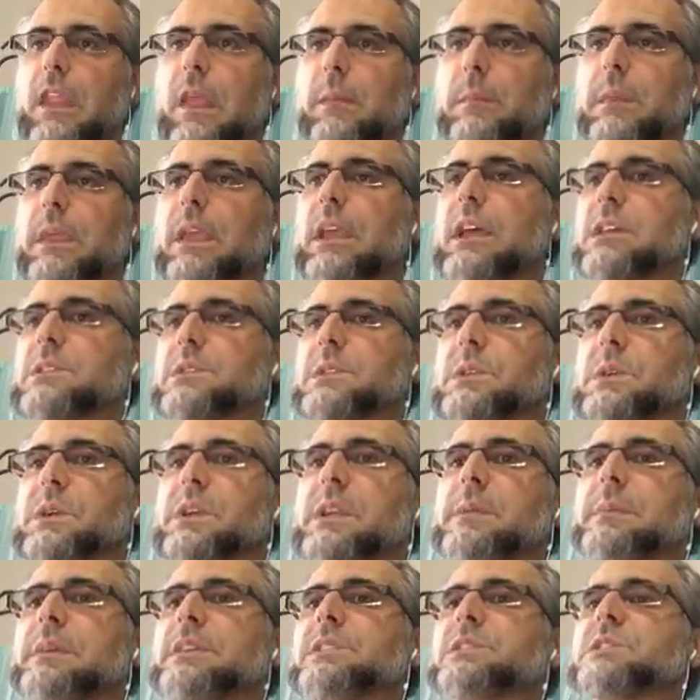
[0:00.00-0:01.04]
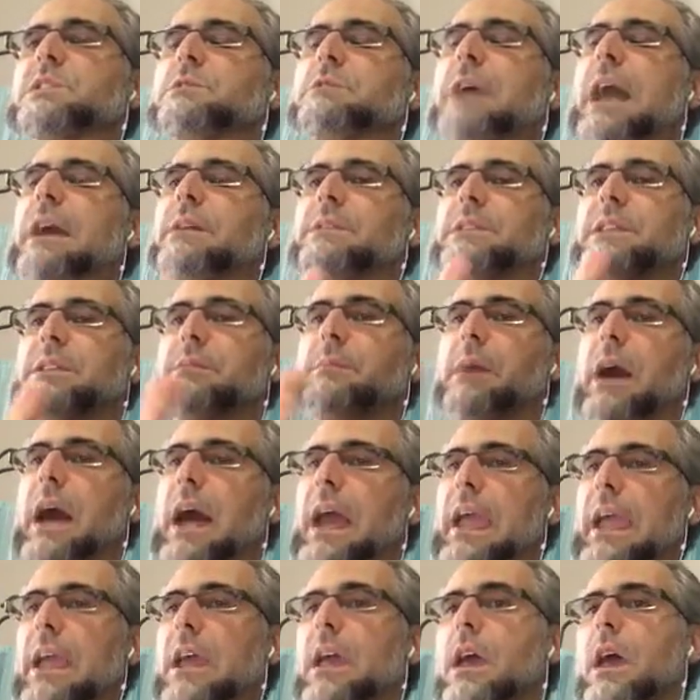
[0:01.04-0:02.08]
because they're going to be surrounded
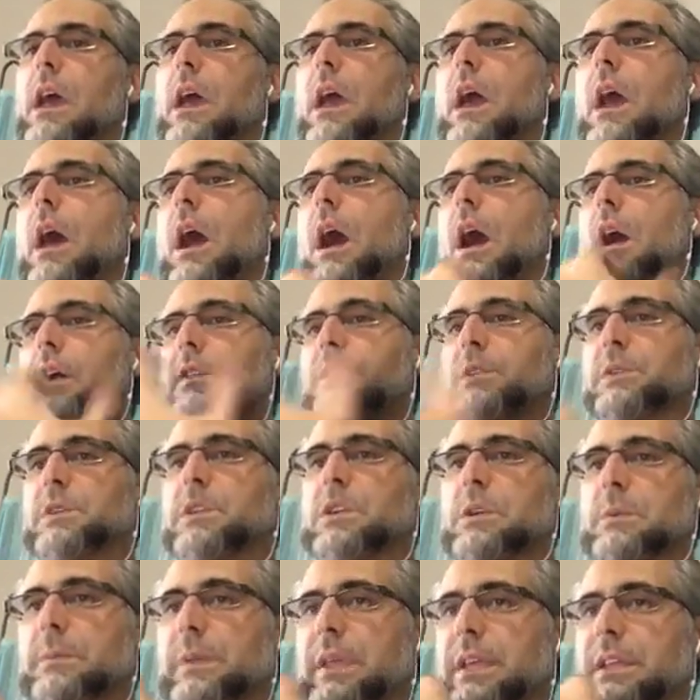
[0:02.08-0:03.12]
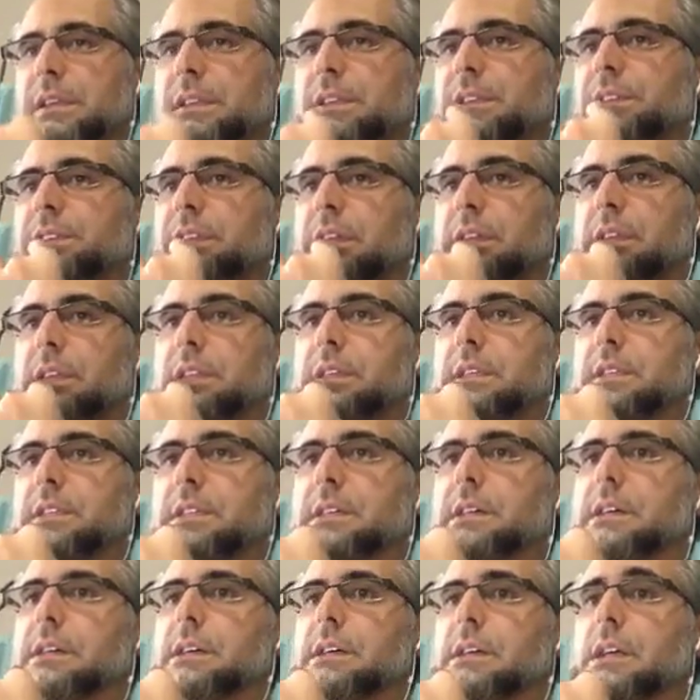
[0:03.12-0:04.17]
by other European descendant
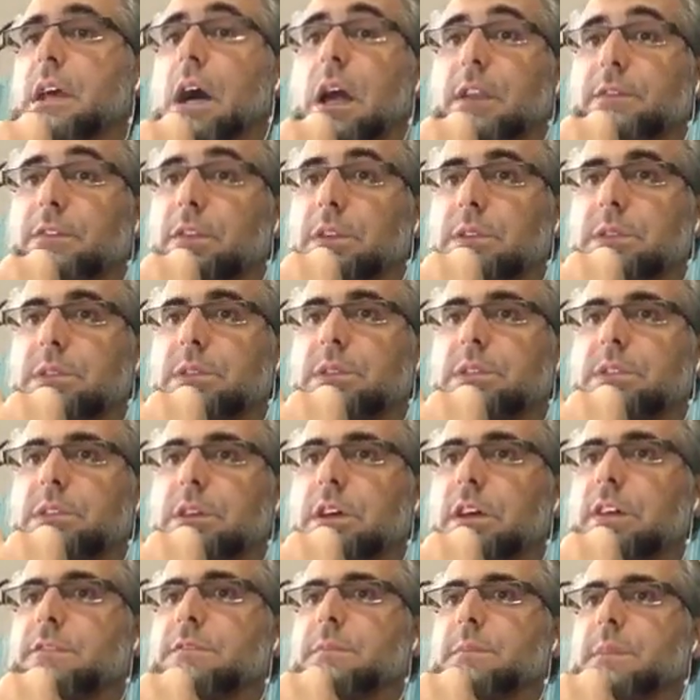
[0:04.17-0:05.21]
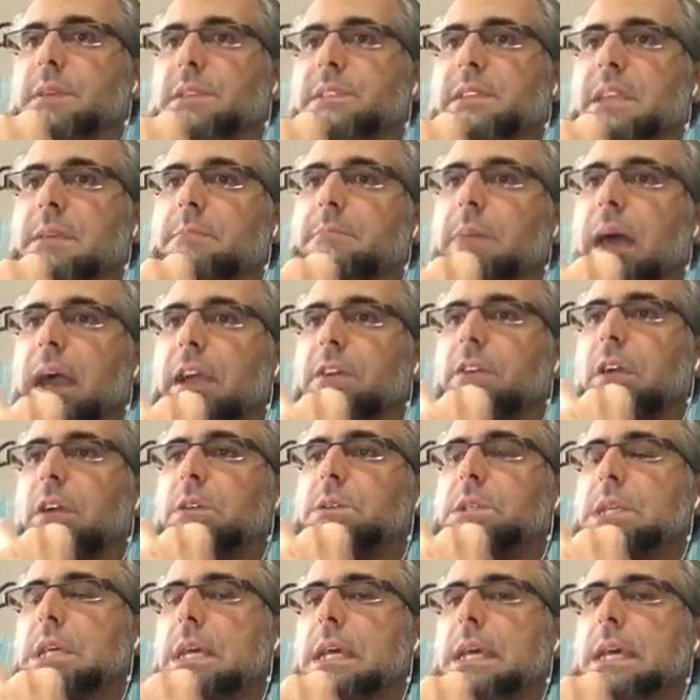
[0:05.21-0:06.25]
converts from the same
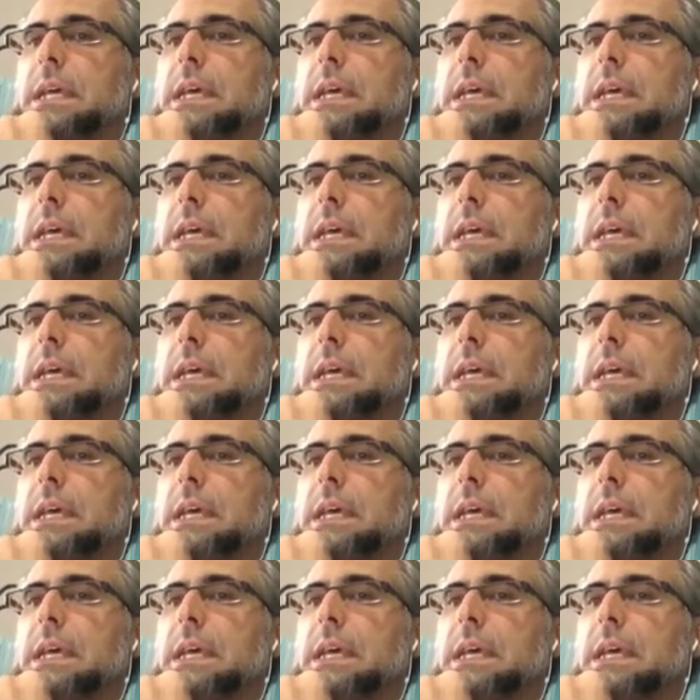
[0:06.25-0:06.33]
background.